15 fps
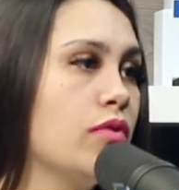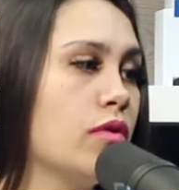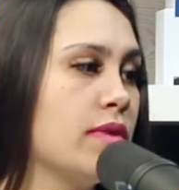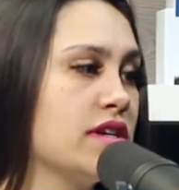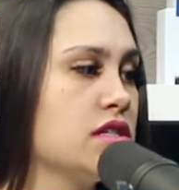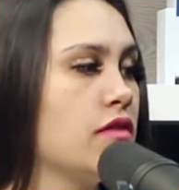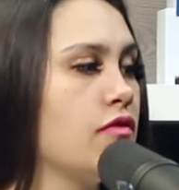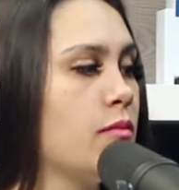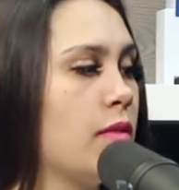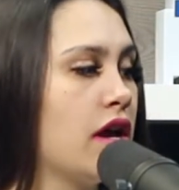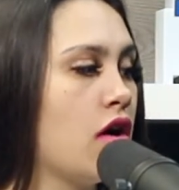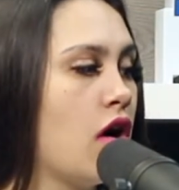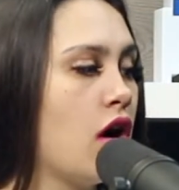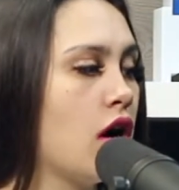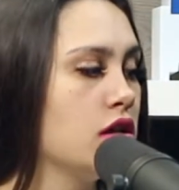put my stuff in my
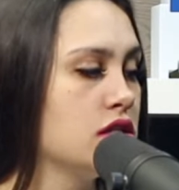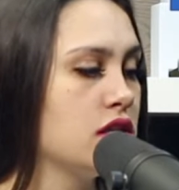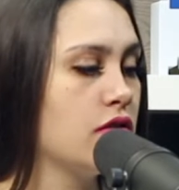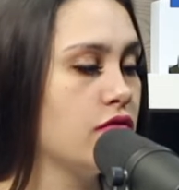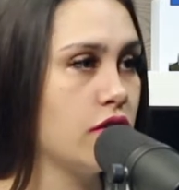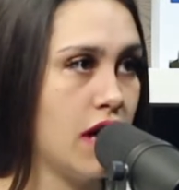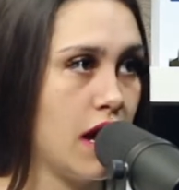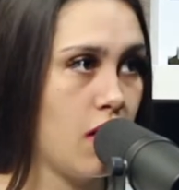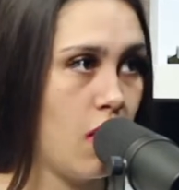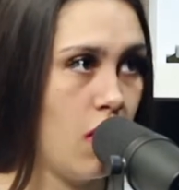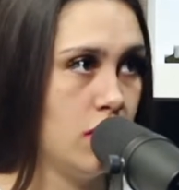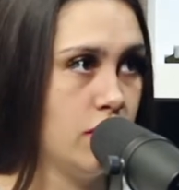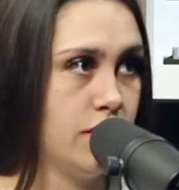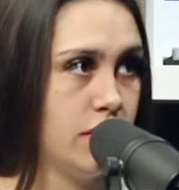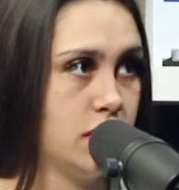car and said, forget
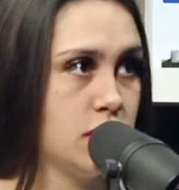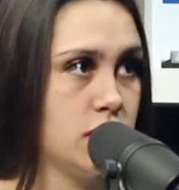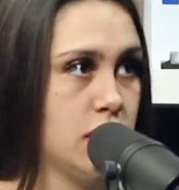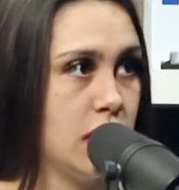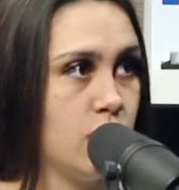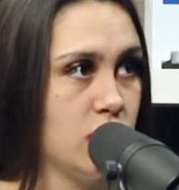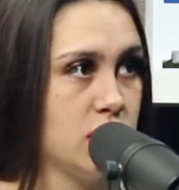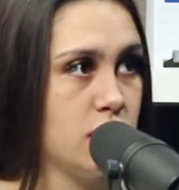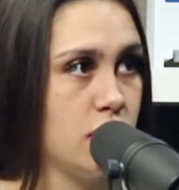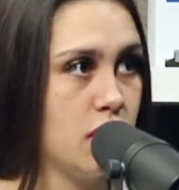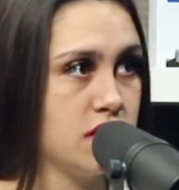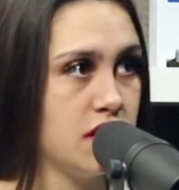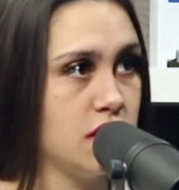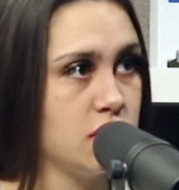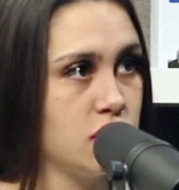all of this and went to
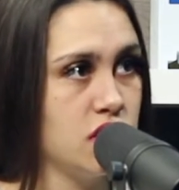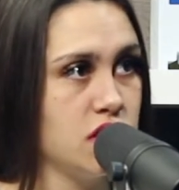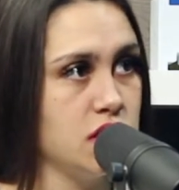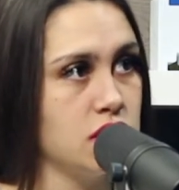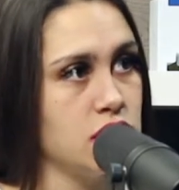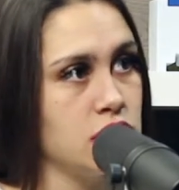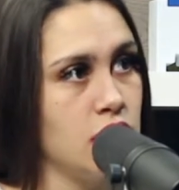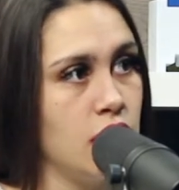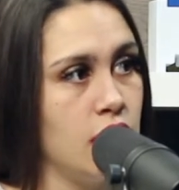Los Angeles.